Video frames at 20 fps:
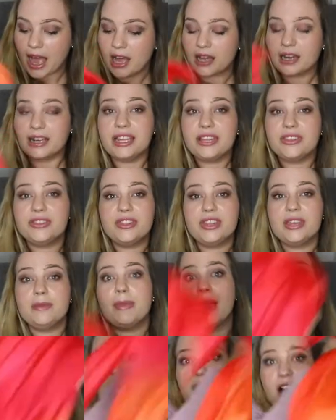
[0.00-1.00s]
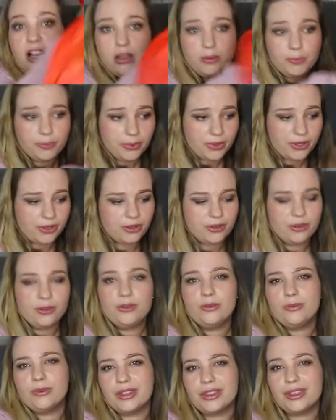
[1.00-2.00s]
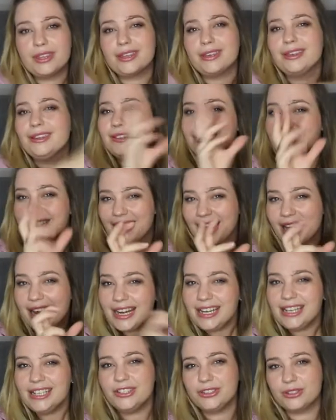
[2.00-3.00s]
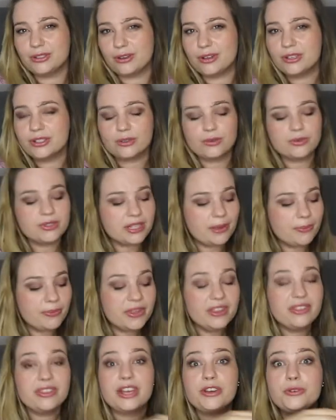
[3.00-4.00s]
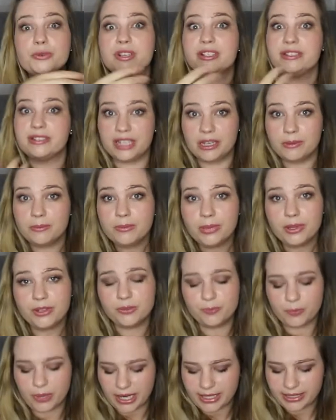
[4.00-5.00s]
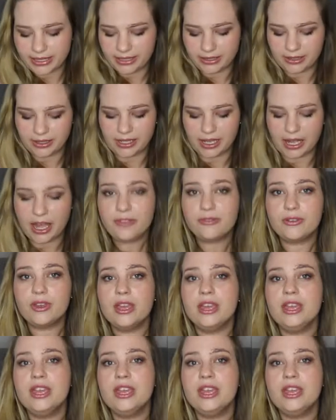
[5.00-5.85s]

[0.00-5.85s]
let them help you with a daily task or something that resembles practical life